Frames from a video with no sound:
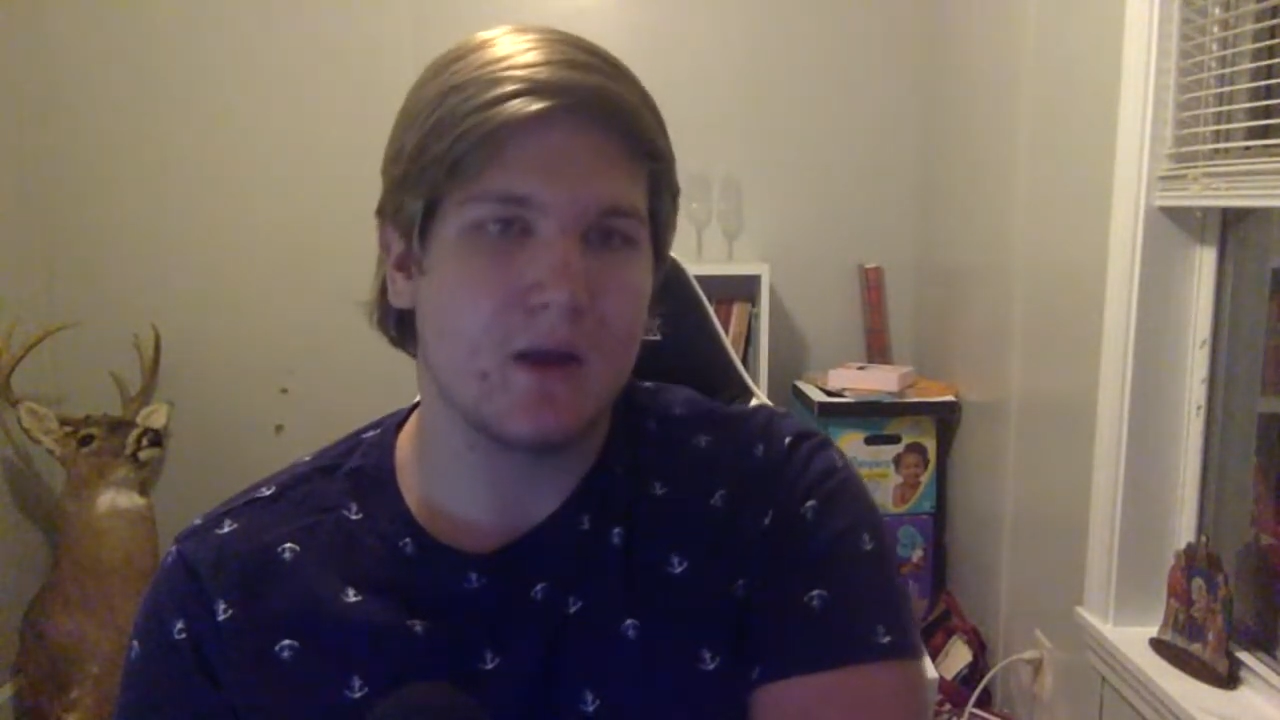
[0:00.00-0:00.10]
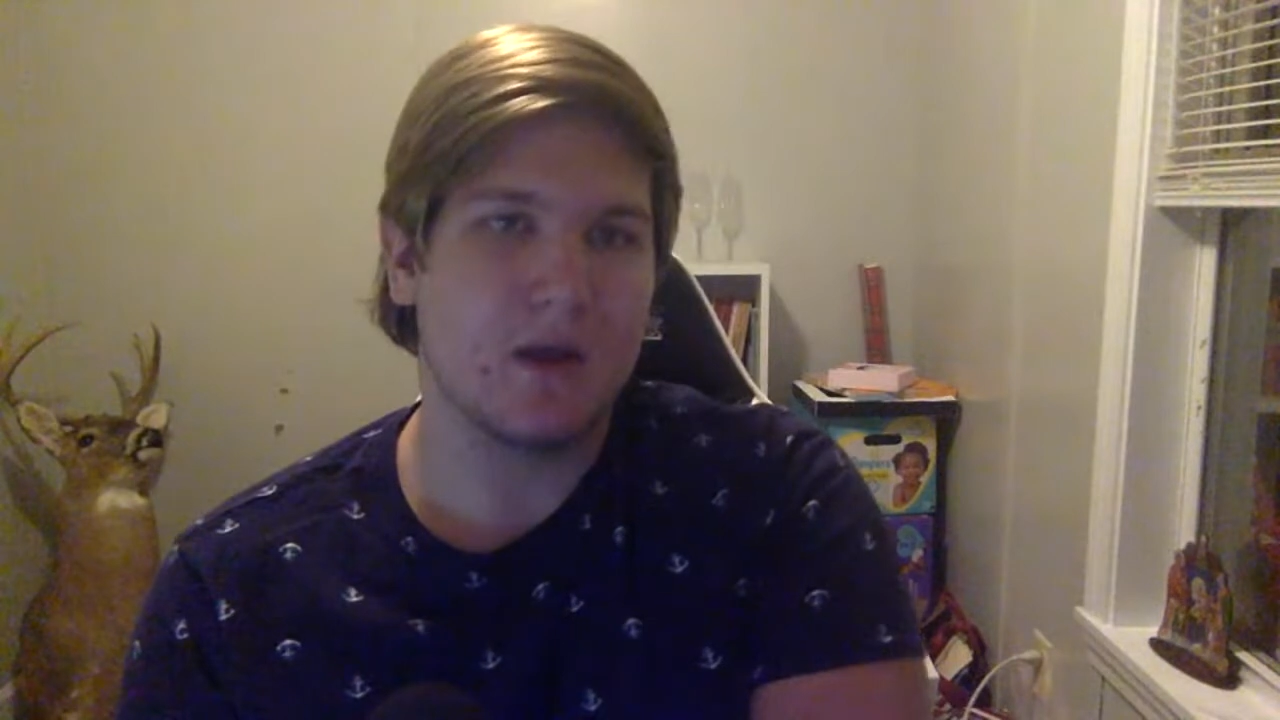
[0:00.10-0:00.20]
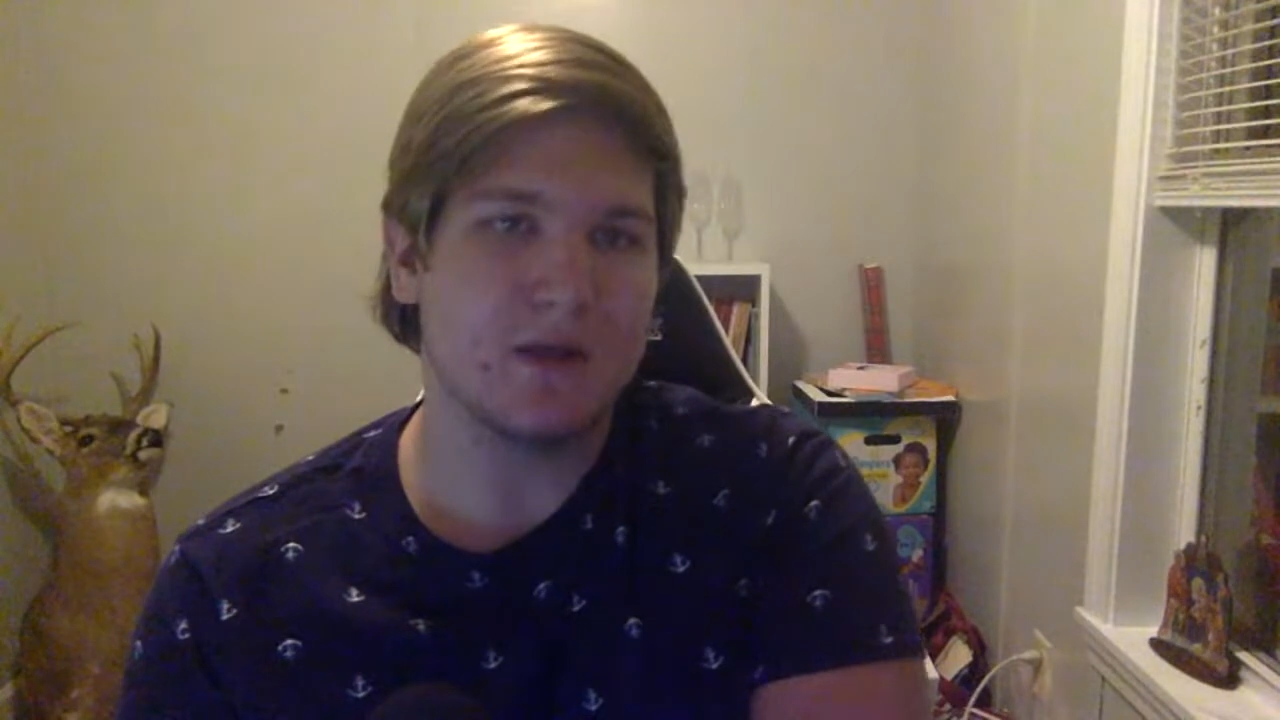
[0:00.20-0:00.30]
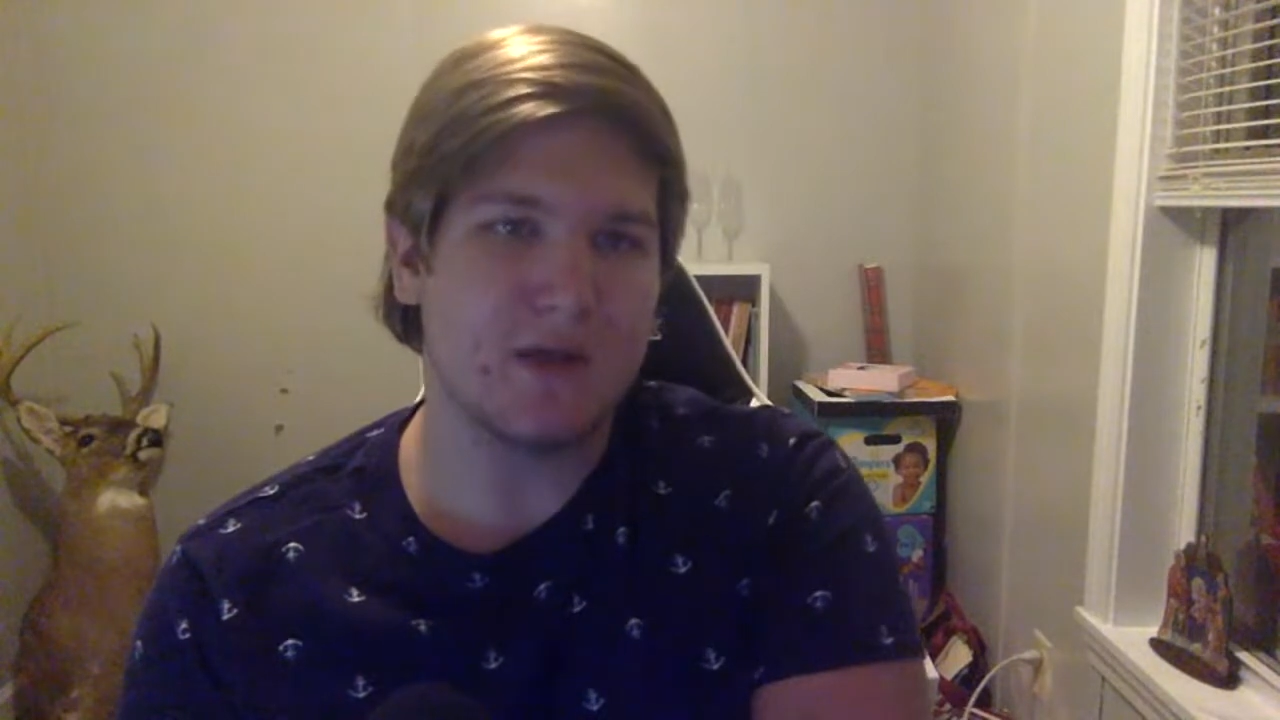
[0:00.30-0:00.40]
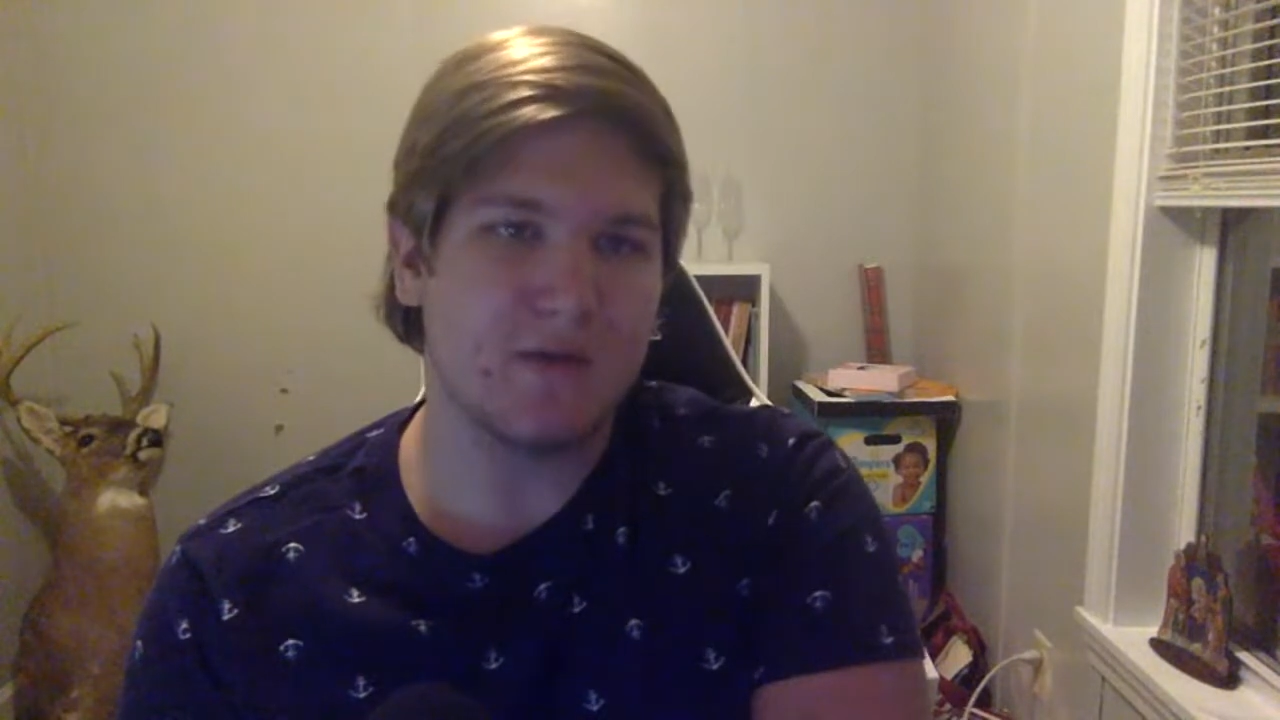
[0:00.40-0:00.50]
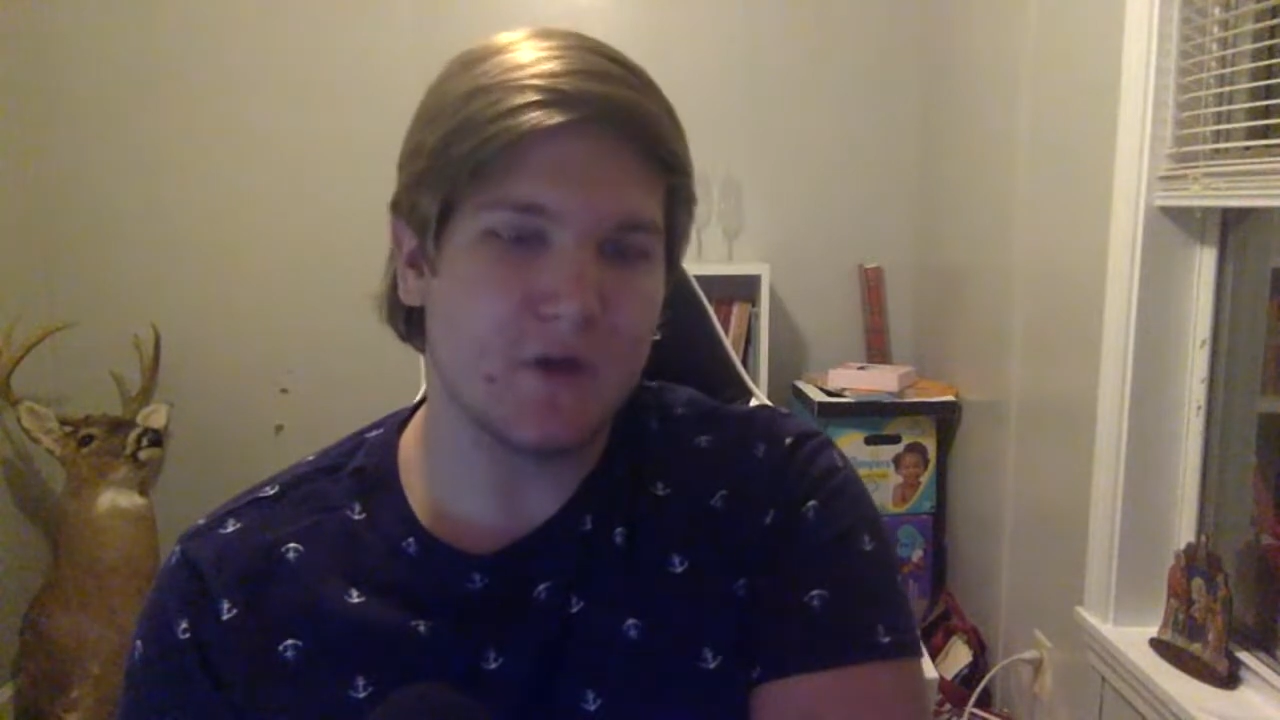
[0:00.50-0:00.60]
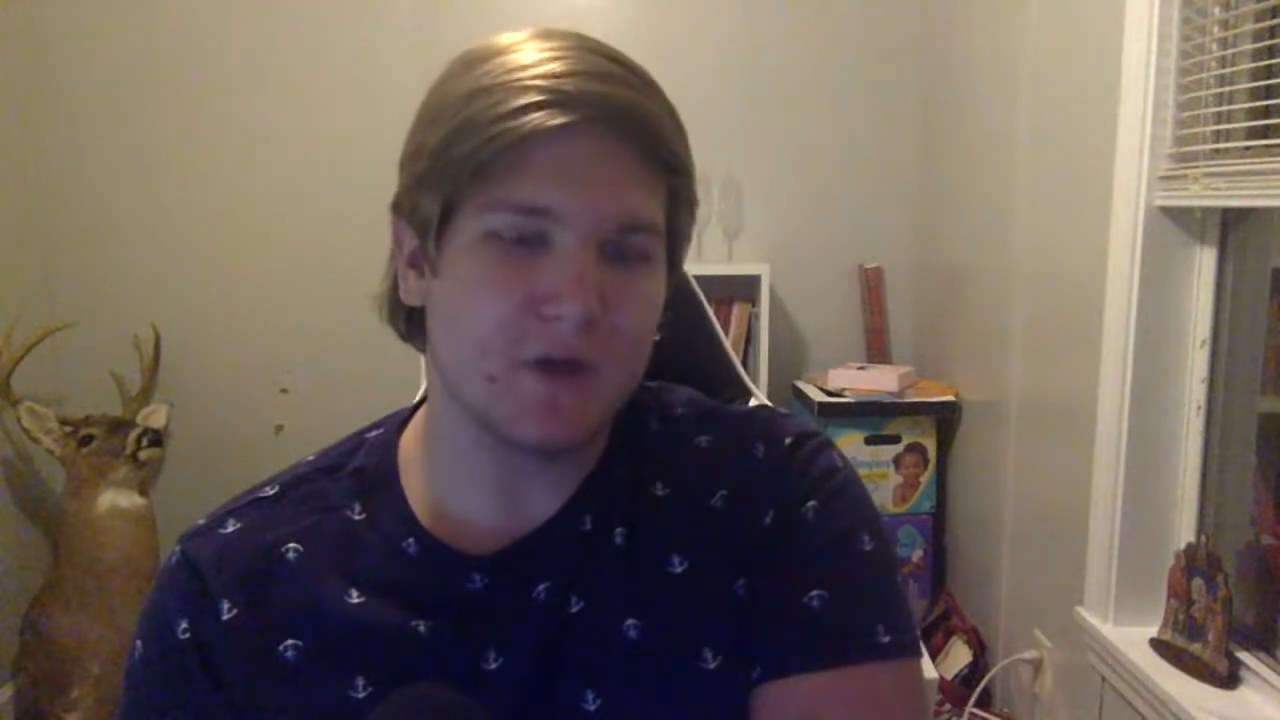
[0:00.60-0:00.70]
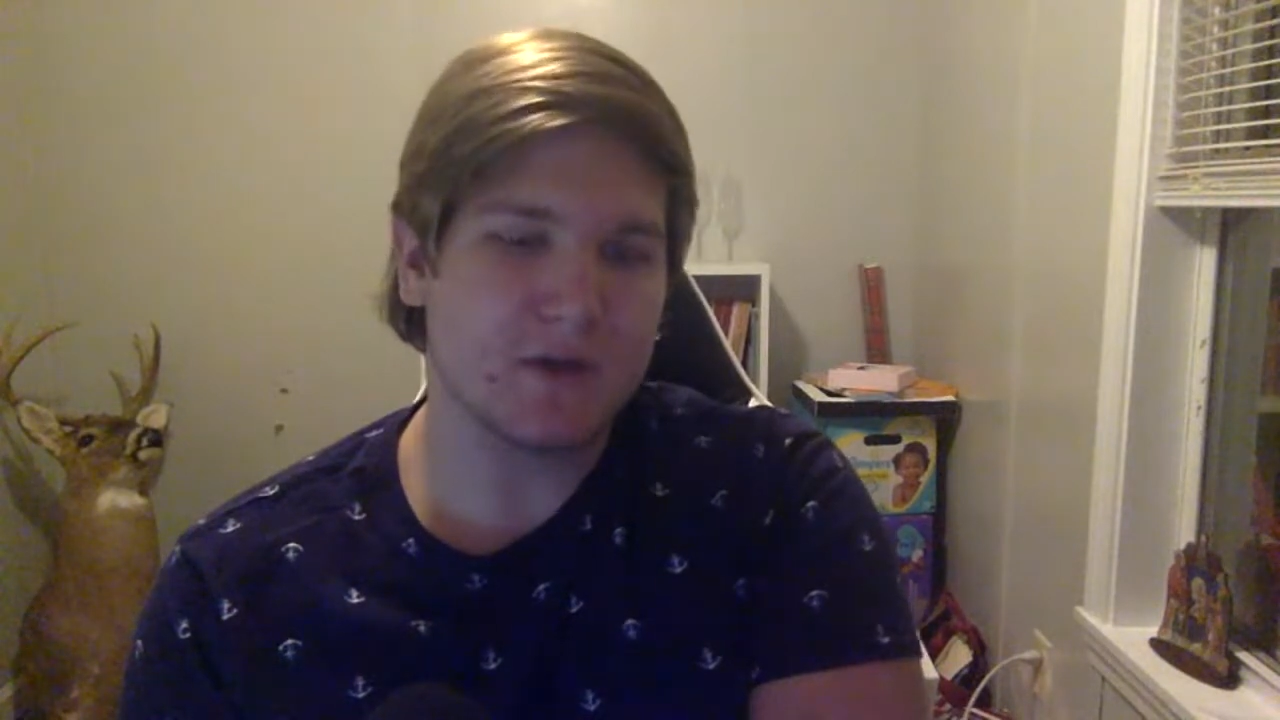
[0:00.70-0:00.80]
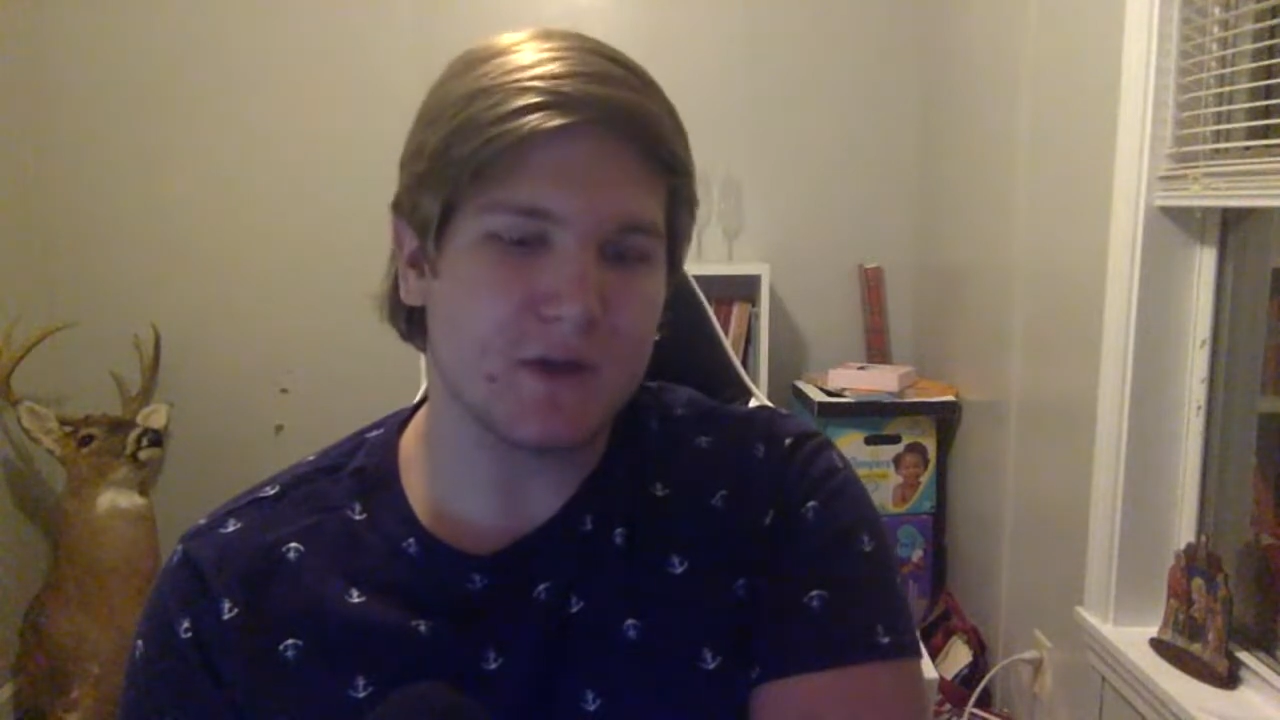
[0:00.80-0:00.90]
is giving us a